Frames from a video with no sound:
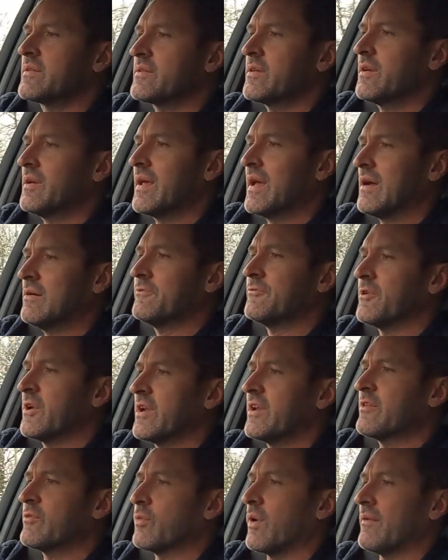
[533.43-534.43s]
Certainly a
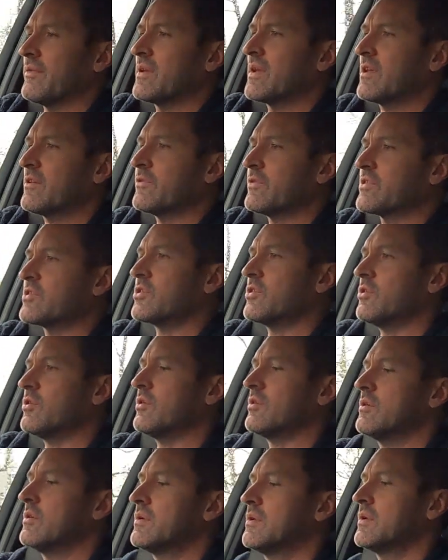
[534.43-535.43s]
handful in this weather, that's for
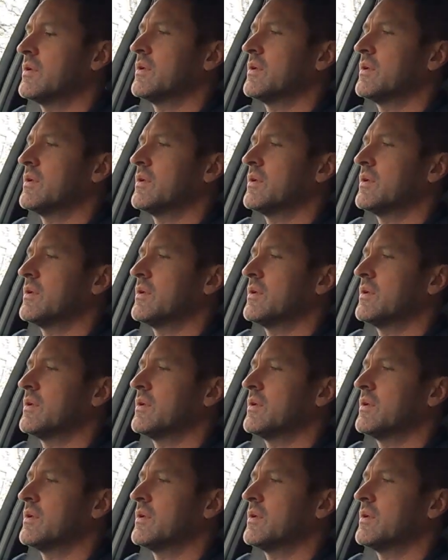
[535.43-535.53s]
sure.